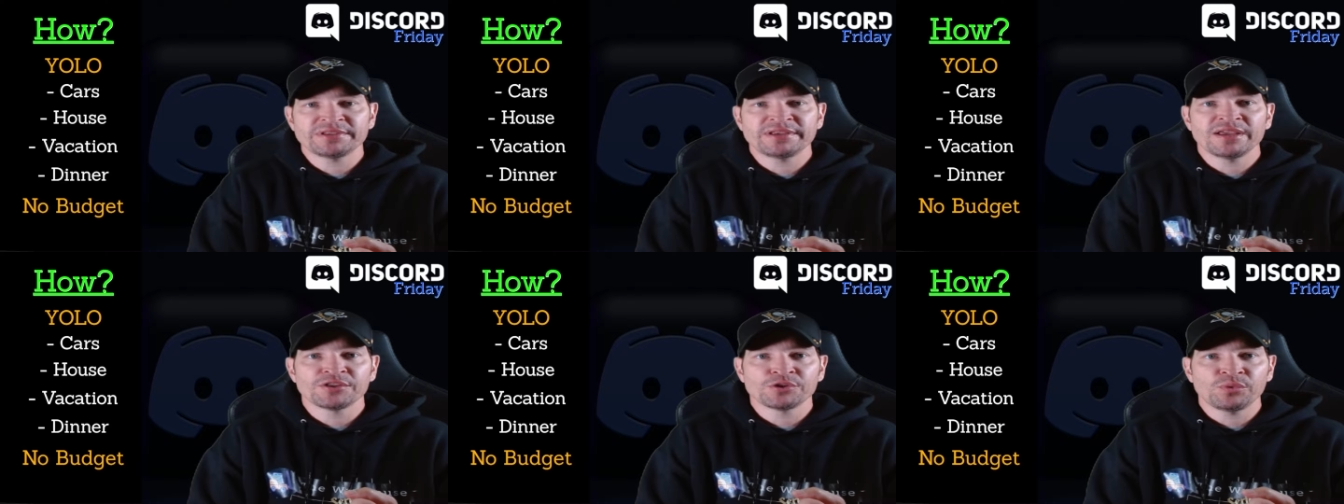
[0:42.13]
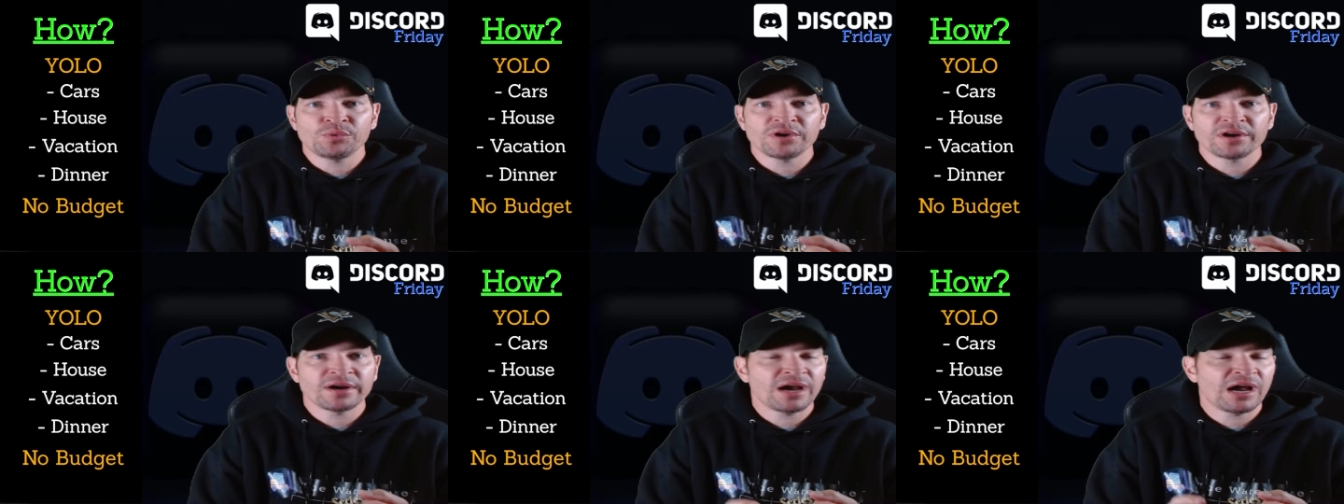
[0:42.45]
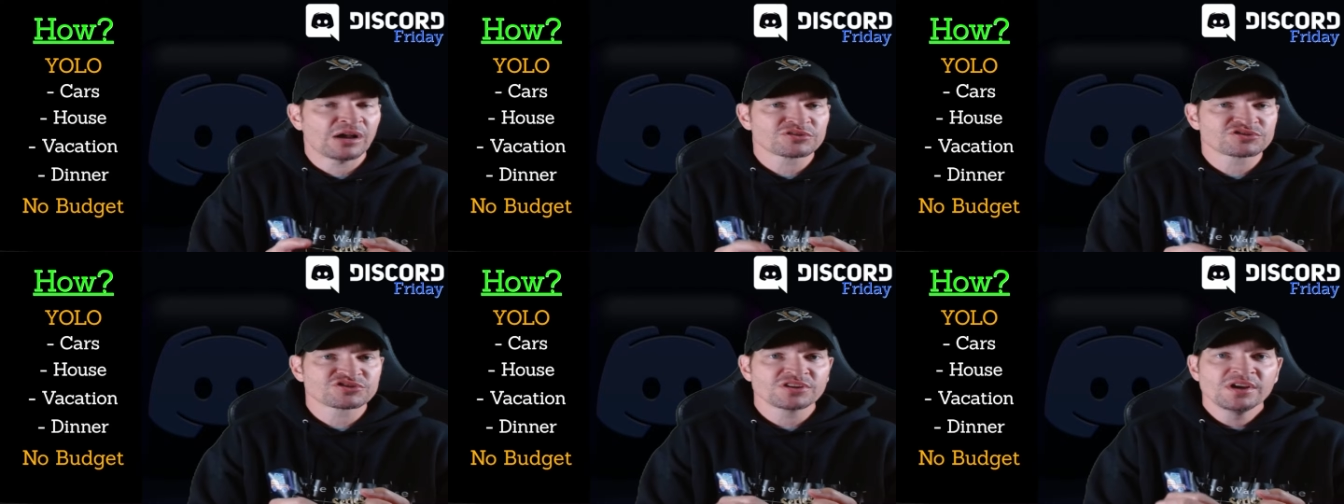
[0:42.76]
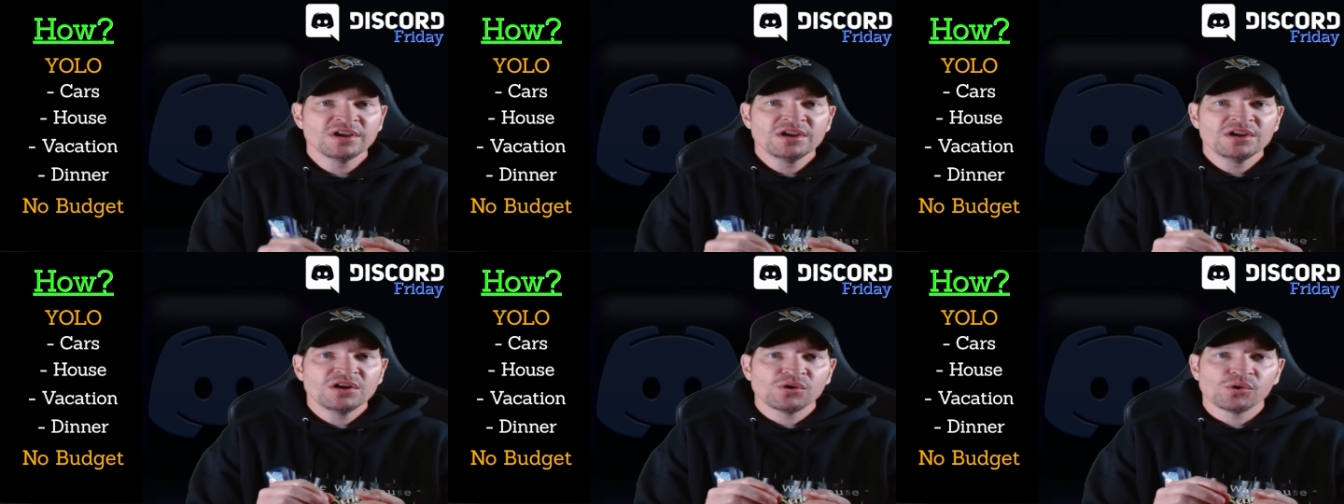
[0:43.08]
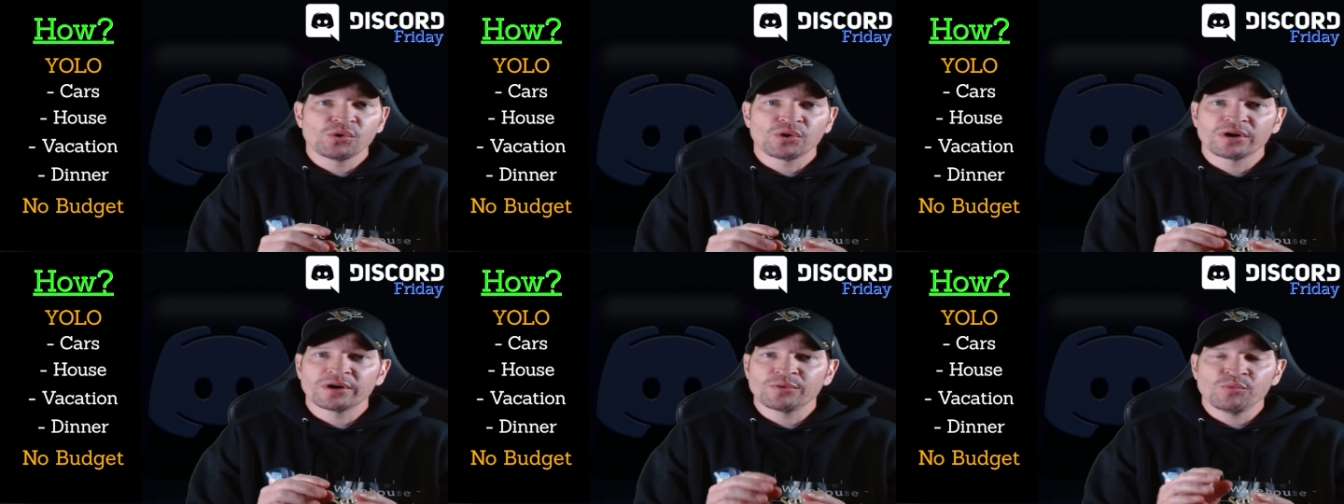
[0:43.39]
the other warehouse
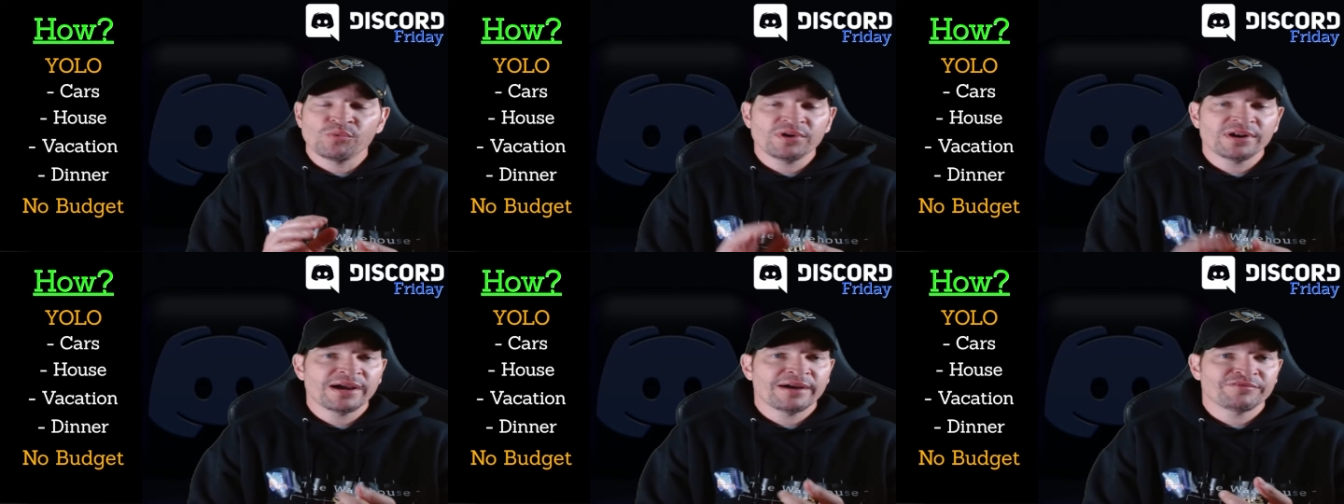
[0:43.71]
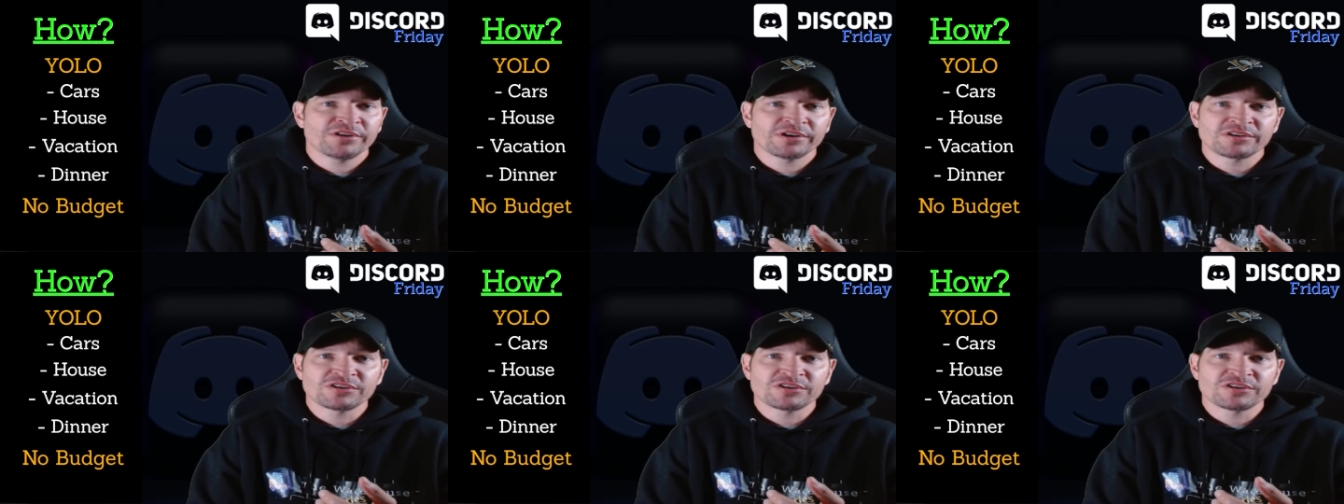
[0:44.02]
or whatever.